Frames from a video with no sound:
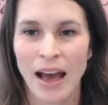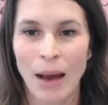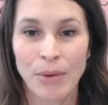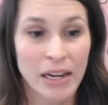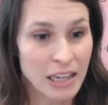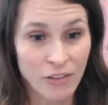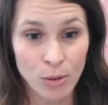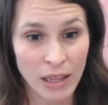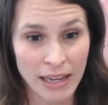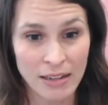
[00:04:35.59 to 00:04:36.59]
I'm going to give
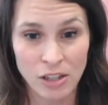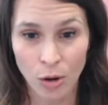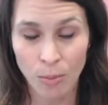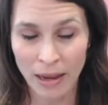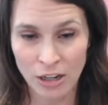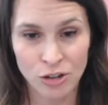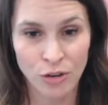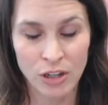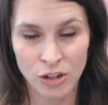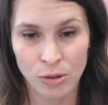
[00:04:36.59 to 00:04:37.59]
you links, so make sure
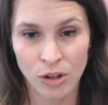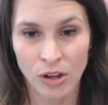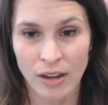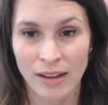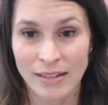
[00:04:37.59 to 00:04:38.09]
that you look